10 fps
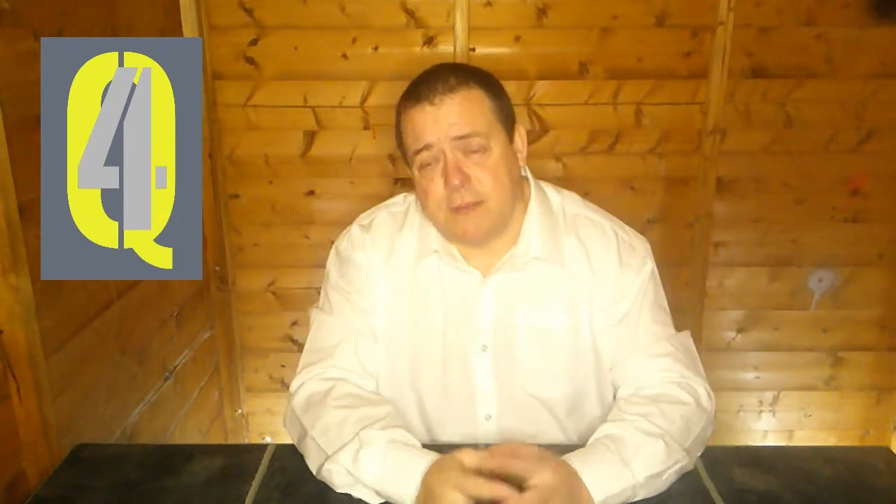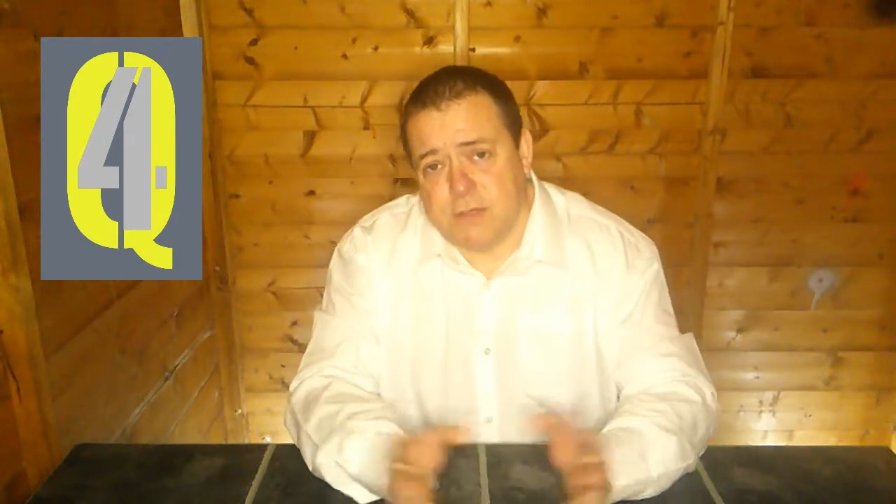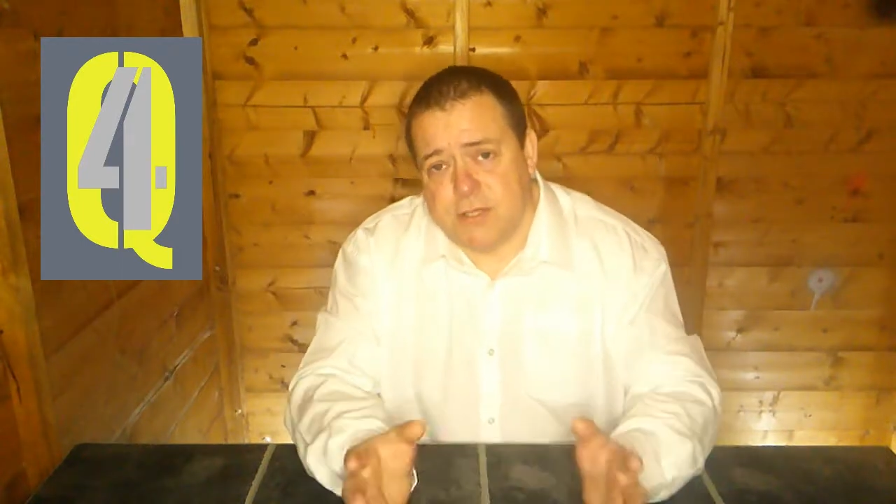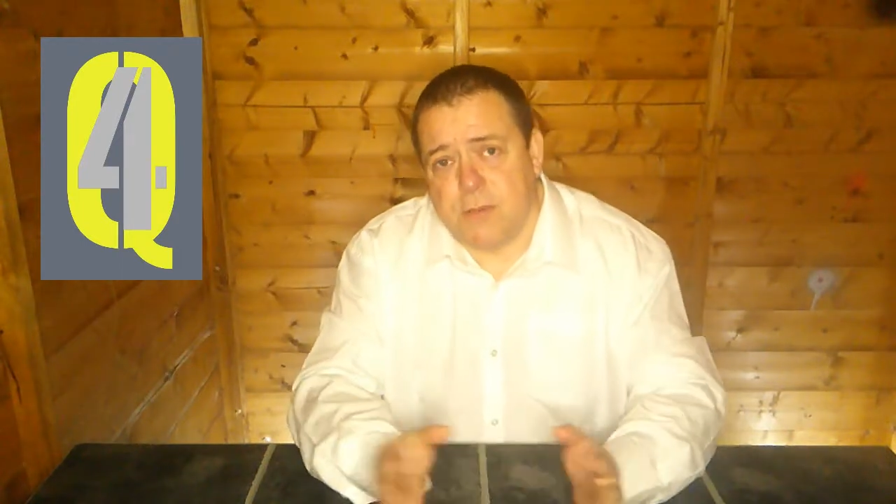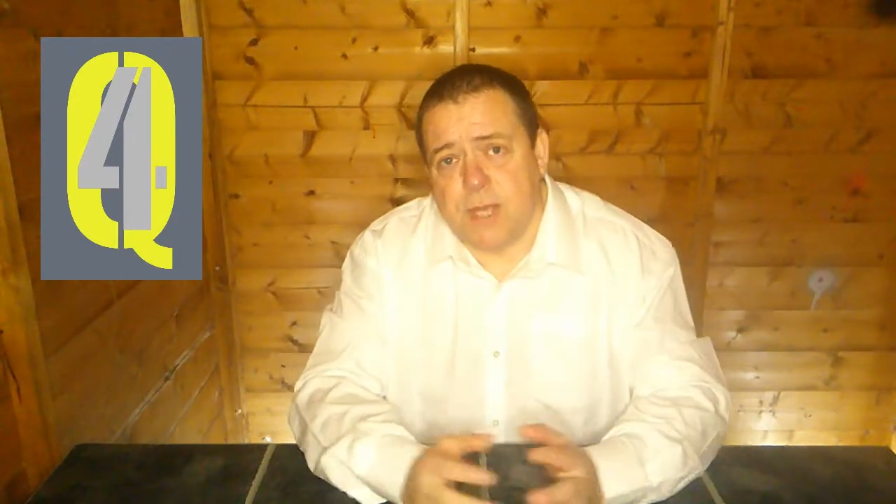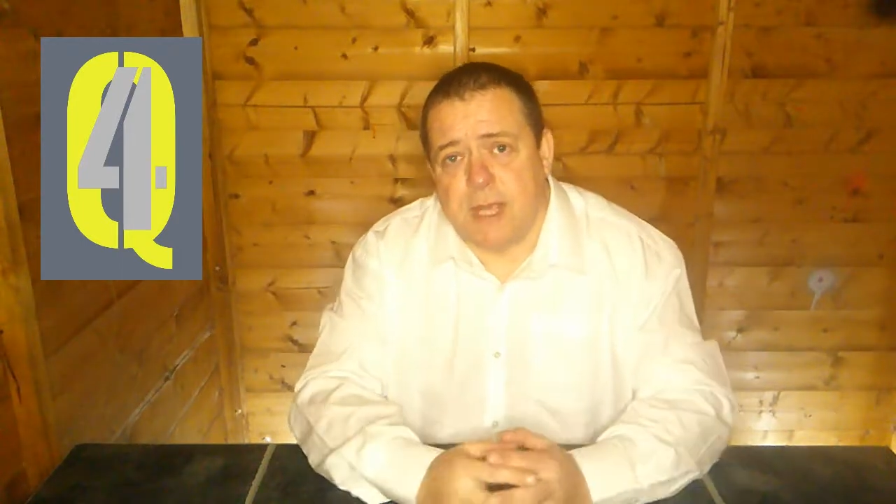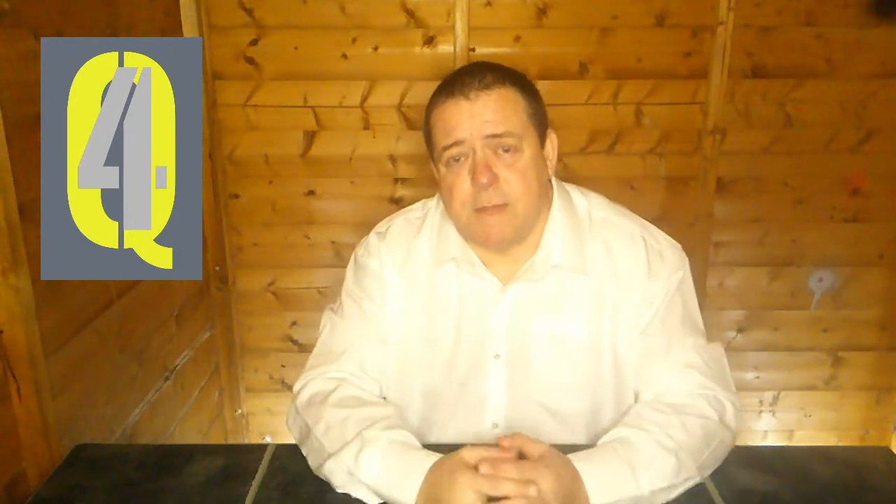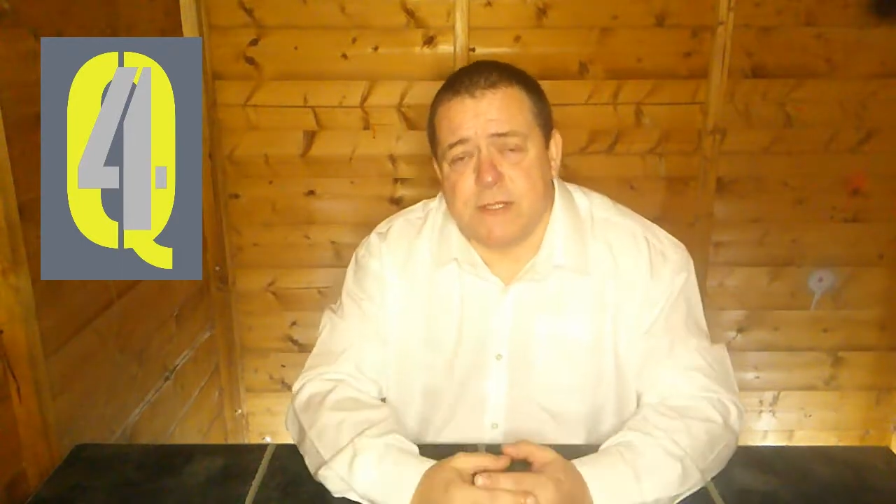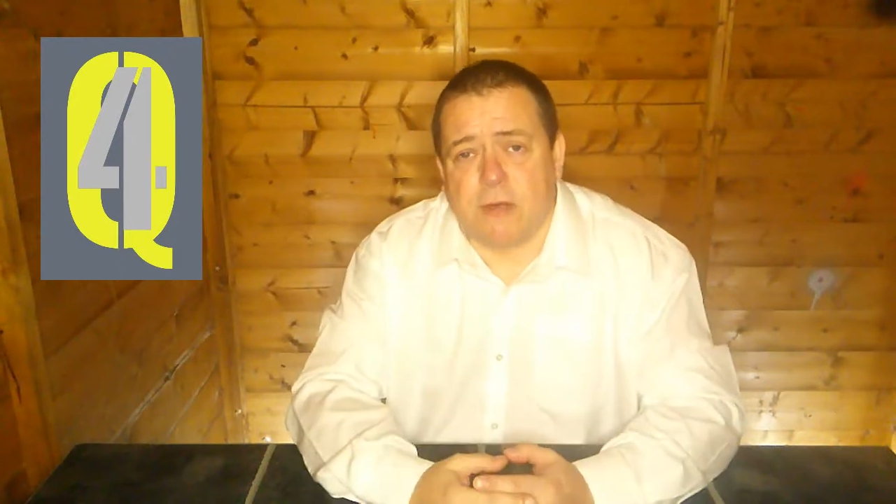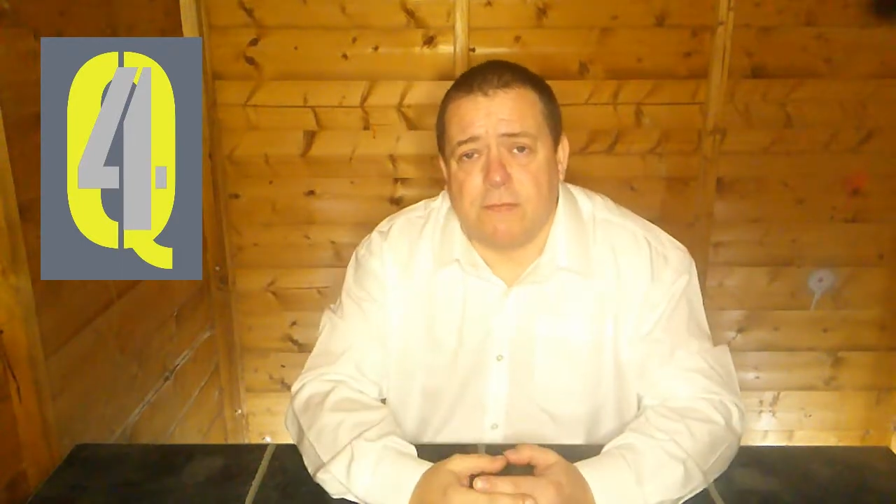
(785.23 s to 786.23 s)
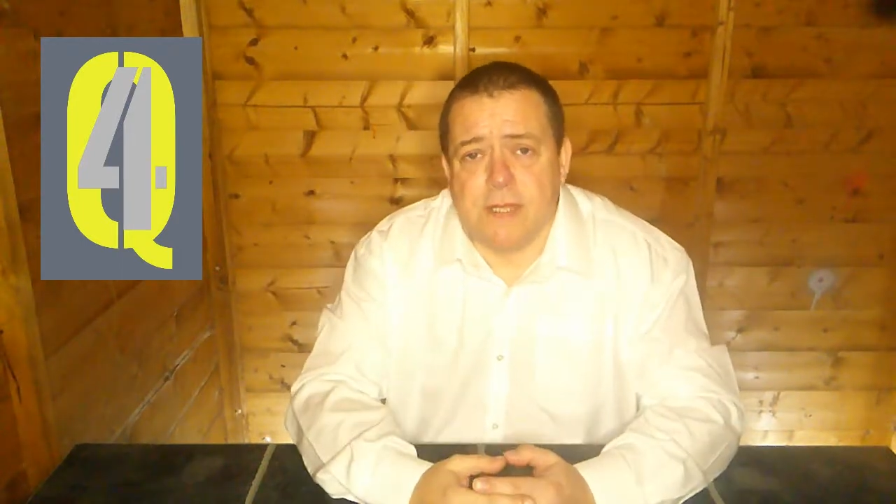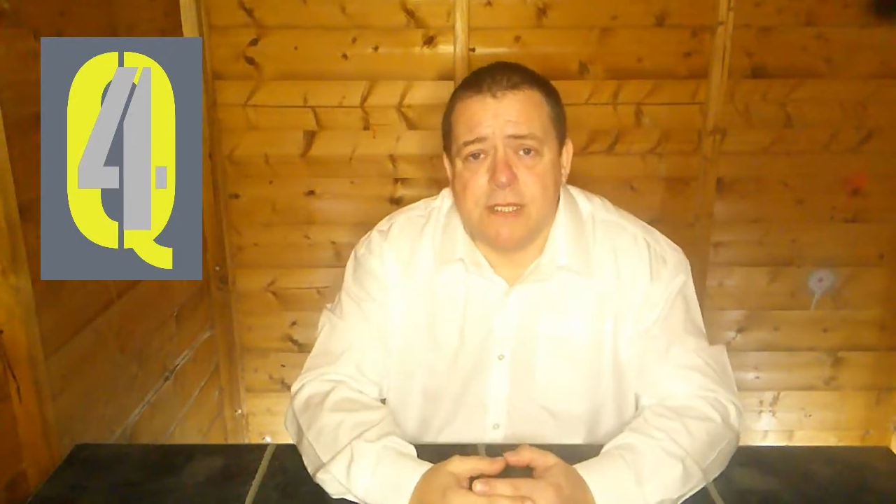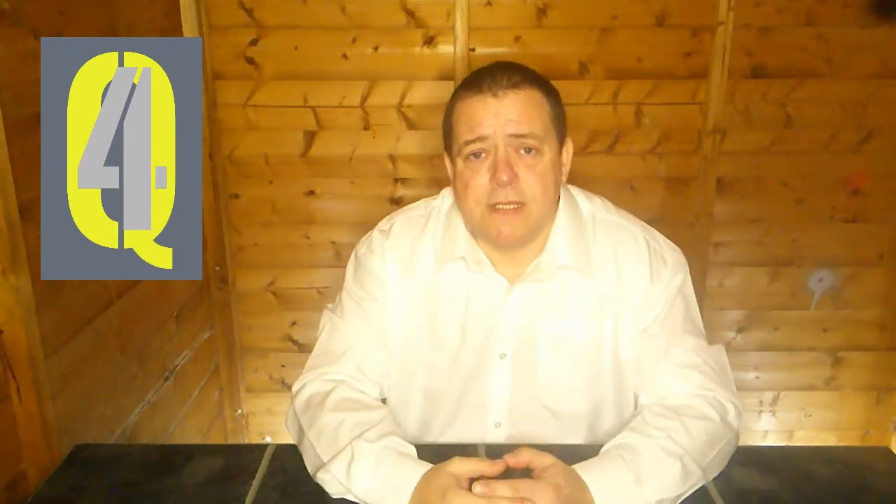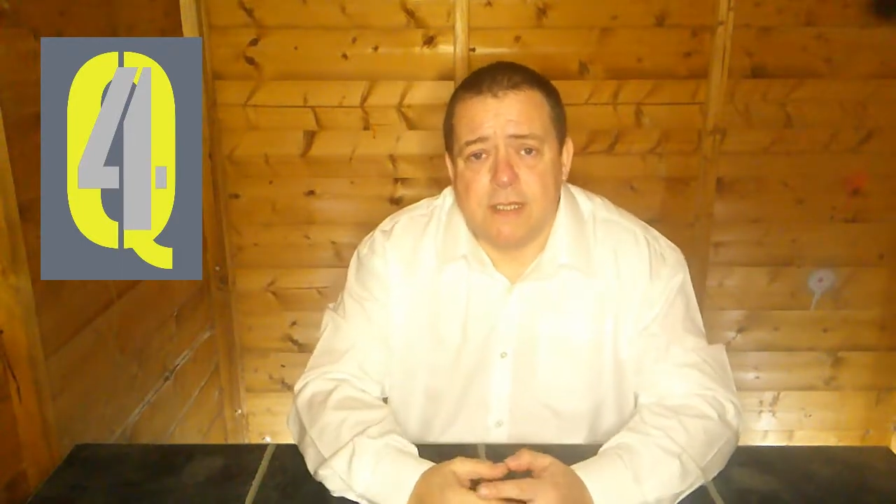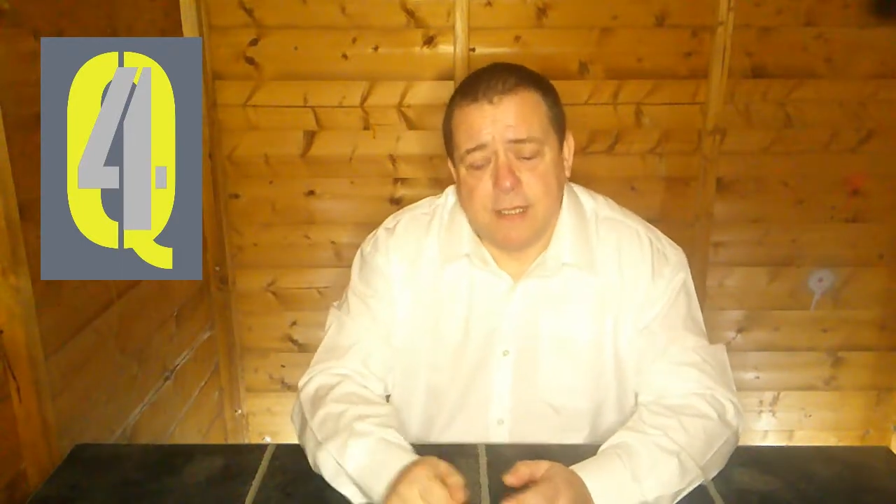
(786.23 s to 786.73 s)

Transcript: zookeeper's office,